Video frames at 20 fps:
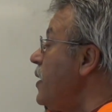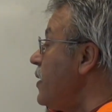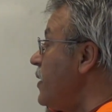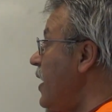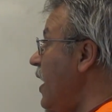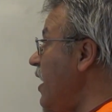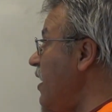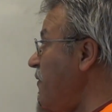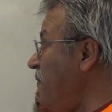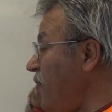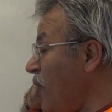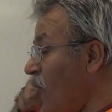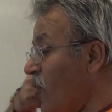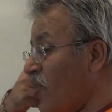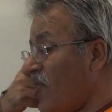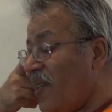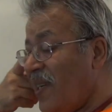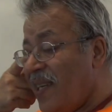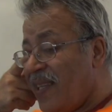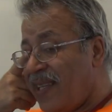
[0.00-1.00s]

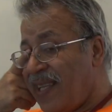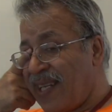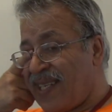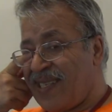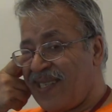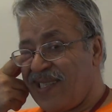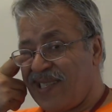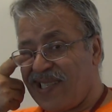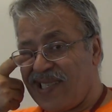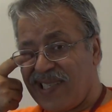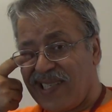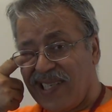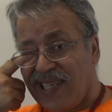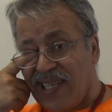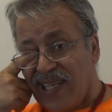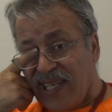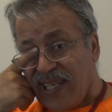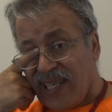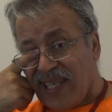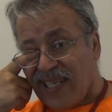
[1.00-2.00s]
Therefore, there is
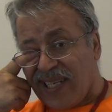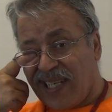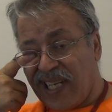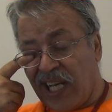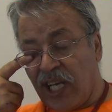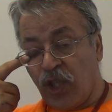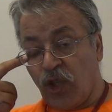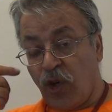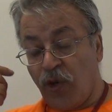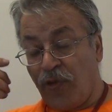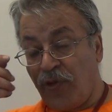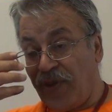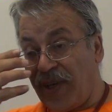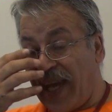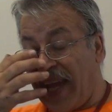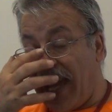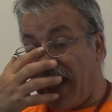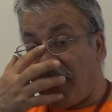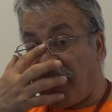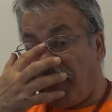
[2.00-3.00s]
kind of
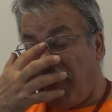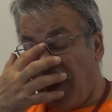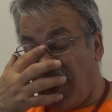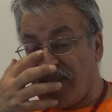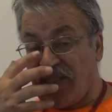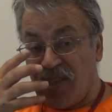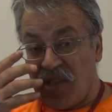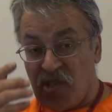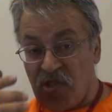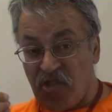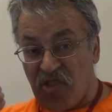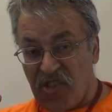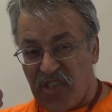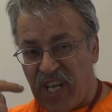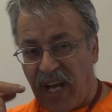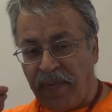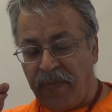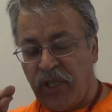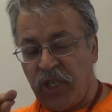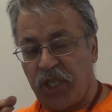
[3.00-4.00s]
a false
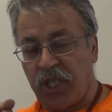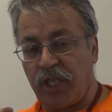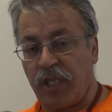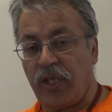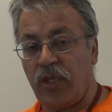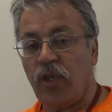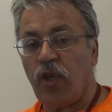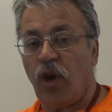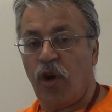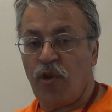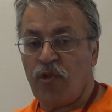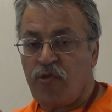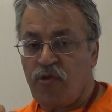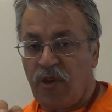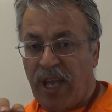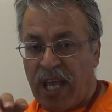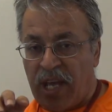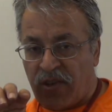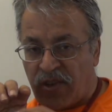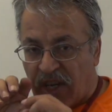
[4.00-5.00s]
assumption
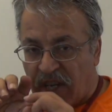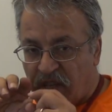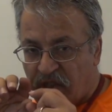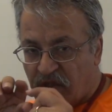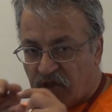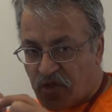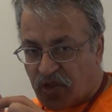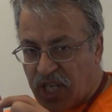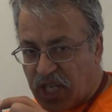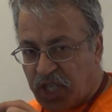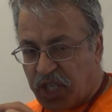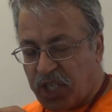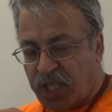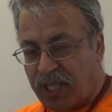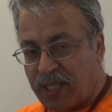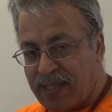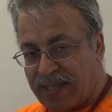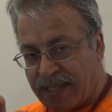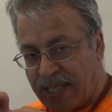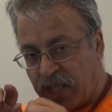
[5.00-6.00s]
of a
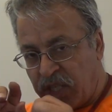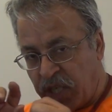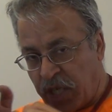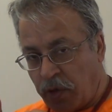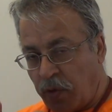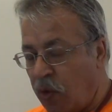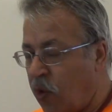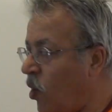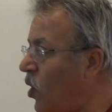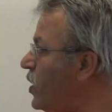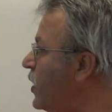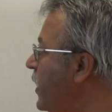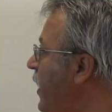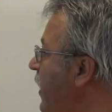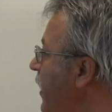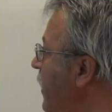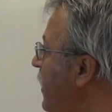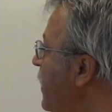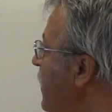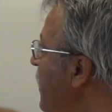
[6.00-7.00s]
restriction such an
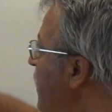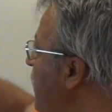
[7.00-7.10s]
only,